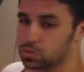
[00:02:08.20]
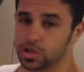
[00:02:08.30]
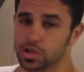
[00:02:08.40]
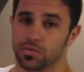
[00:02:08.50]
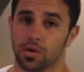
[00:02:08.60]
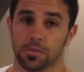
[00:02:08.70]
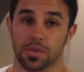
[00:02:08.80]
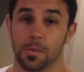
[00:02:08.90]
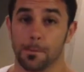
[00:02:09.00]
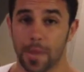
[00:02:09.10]
switch from
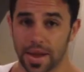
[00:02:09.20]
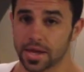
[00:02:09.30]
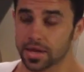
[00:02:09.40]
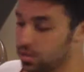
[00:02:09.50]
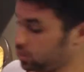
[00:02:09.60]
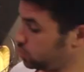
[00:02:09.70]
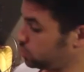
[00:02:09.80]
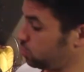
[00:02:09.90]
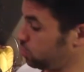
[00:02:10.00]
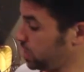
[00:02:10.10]
the bake
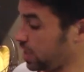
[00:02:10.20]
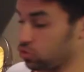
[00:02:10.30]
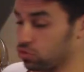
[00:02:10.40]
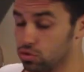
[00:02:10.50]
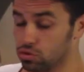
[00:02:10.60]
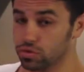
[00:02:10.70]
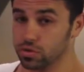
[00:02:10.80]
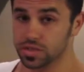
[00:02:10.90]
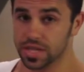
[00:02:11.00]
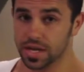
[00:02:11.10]
to the actual
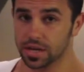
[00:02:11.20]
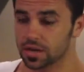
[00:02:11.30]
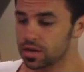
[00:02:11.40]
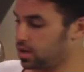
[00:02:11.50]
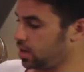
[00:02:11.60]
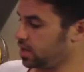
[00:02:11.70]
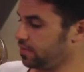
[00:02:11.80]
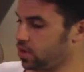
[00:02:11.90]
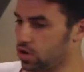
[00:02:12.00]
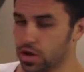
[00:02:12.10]
grill setting and
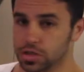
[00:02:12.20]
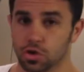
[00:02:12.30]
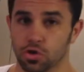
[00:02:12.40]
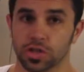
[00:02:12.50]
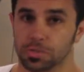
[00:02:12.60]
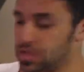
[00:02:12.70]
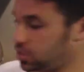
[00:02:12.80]
give it a nice crispy